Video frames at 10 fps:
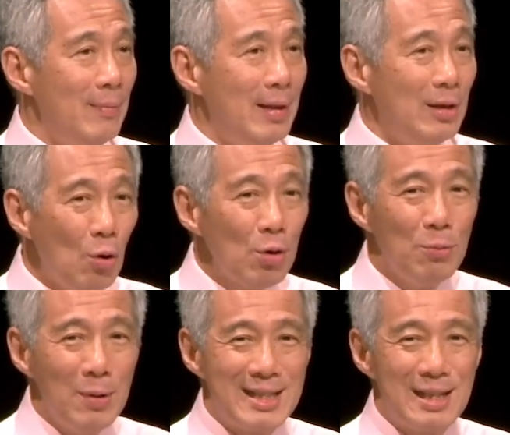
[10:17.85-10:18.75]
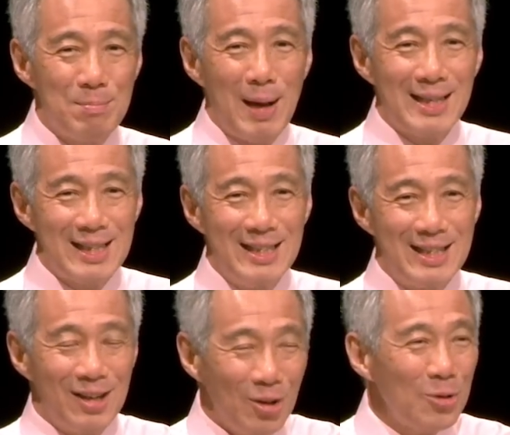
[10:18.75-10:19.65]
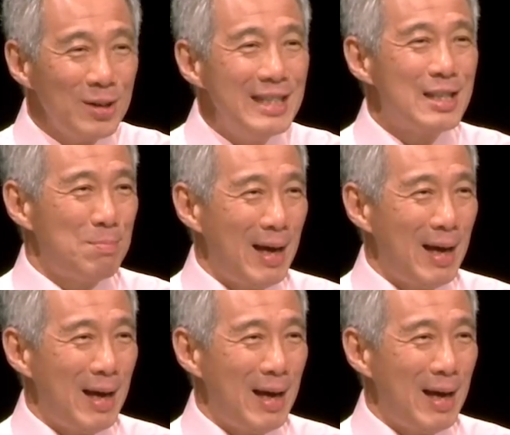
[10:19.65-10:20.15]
The Northwest Passage, the Northeast